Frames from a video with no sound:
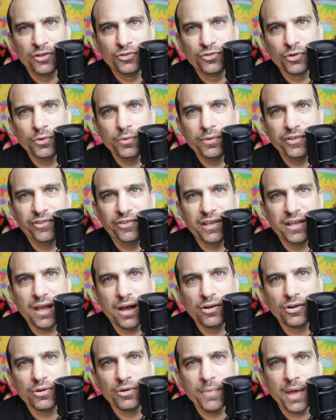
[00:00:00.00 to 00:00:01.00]
Drew is a
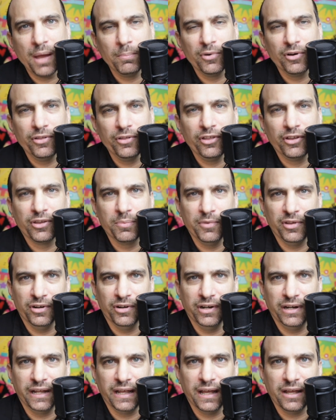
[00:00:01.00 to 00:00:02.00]
younger member of the
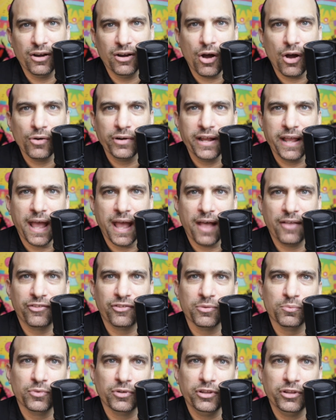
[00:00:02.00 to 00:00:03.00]
community and already has
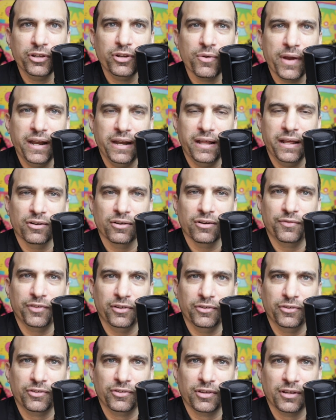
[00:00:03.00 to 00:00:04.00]
some really great
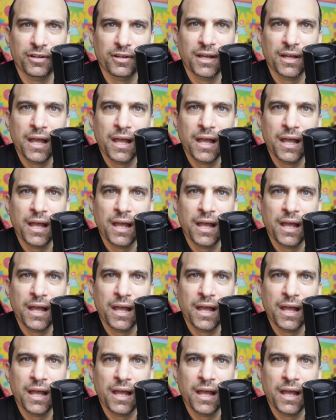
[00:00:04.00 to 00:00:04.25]
interviews.